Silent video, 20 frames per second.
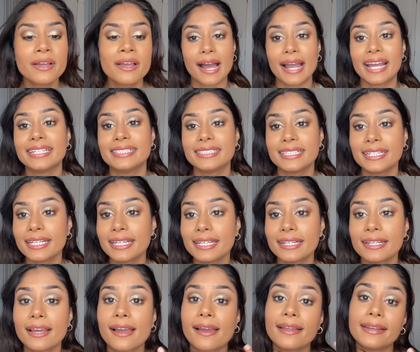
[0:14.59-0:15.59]
I didn't
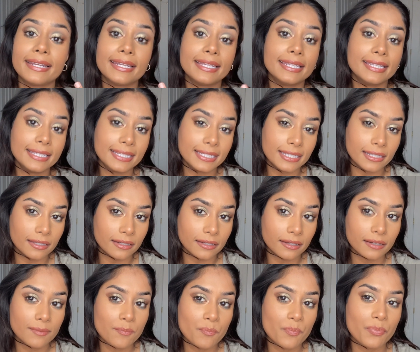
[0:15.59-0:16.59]
need
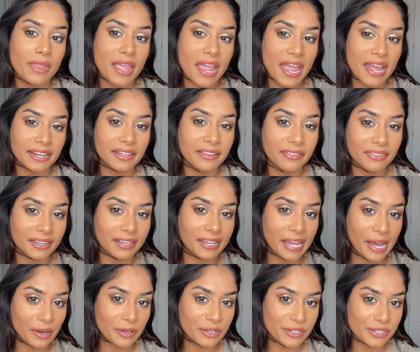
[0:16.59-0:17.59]
anything
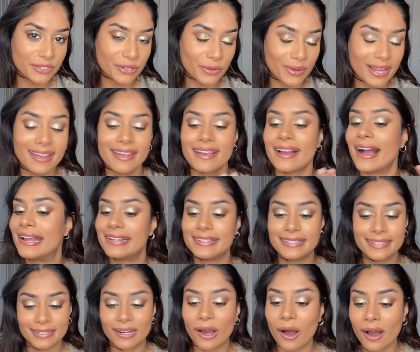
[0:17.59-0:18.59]
else, okay? I
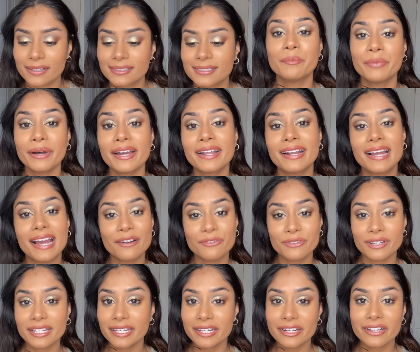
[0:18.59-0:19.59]
did not. But every
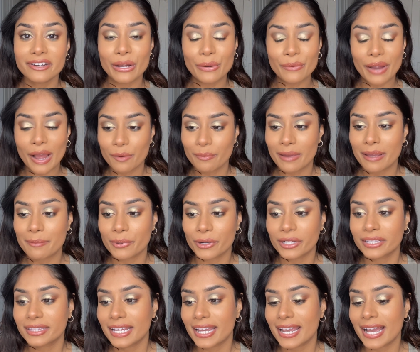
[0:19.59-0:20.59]
year around my
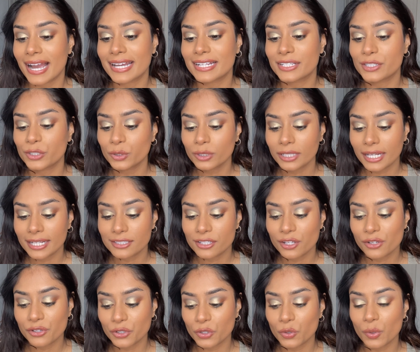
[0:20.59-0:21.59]
birthday, I do like to
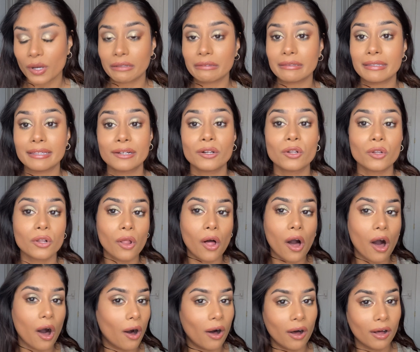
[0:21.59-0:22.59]
do a little
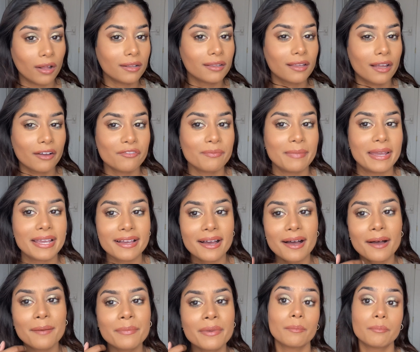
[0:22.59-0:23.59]
haul of
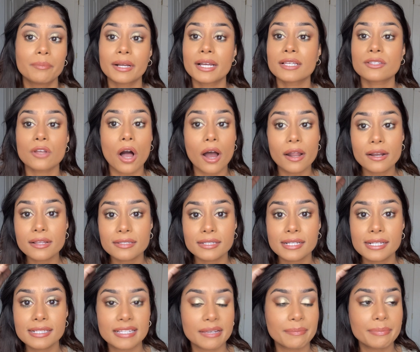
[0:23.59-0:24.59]
makeup because
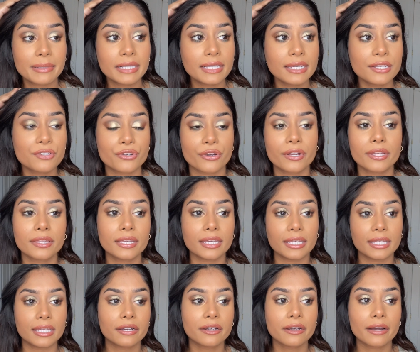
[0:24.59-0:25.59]
honestly, typically during the
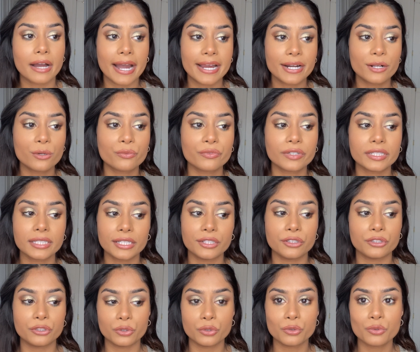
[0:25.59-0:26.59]
year, I don't really
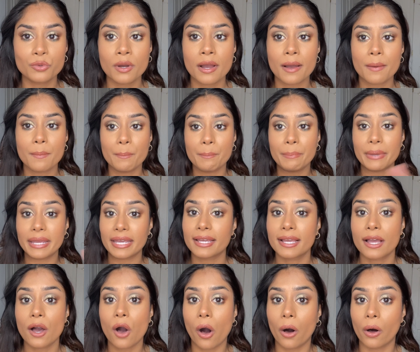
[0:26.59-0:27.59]
do big
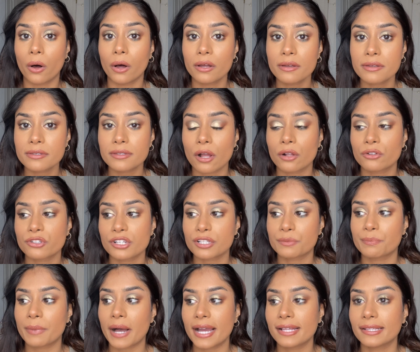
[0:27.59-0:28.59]
hauls. I'll just
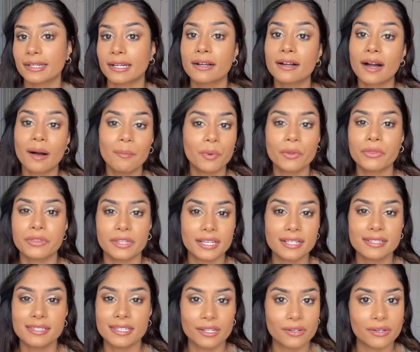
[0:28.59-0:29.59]
buy like a couple
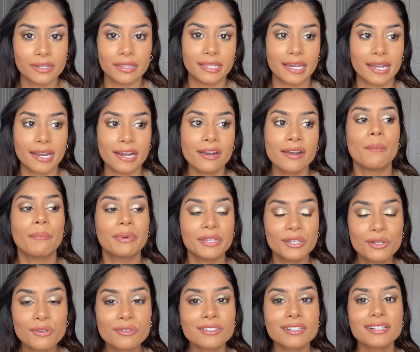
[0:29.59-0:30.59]
things here and there. But
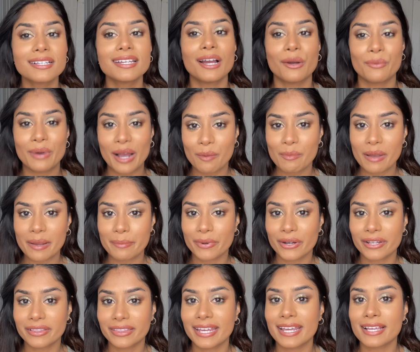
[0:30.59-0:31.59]
usually around my
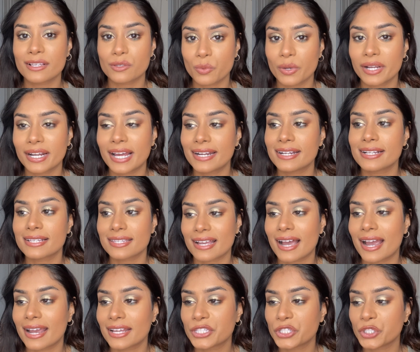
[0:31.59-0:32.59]
birthday is when I
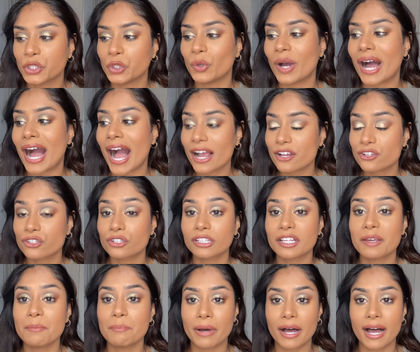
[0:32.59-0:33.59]
decide to actually
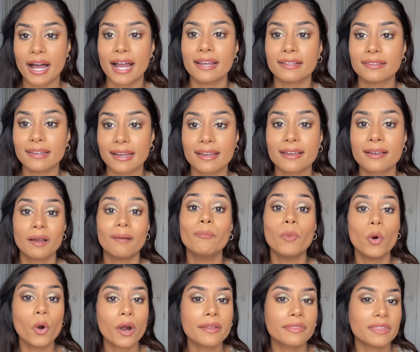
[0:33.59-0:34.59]
buy like
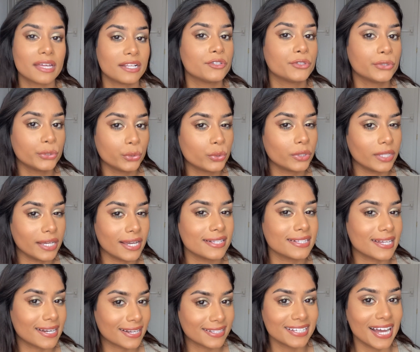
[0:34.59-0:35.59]
more than 2 things
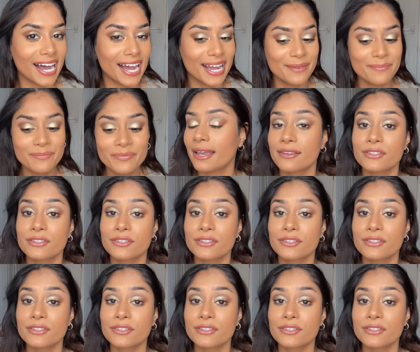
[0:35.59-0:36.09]
at a time.